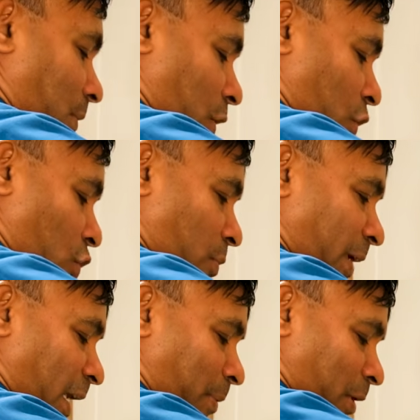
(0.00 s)
You should
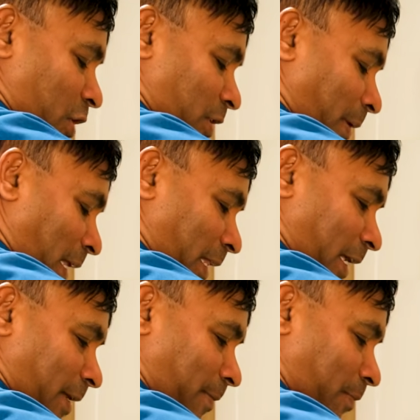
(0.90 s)
be able to smell
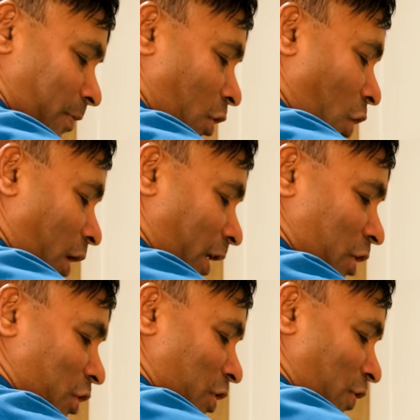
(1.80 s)
the garlic
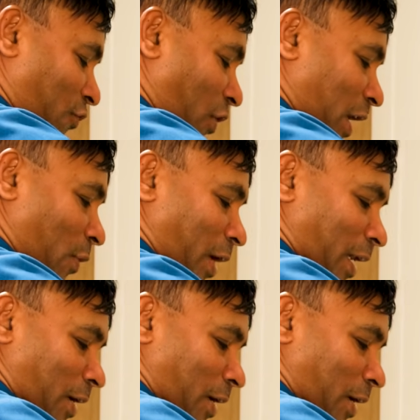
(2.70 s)
and ginger frying away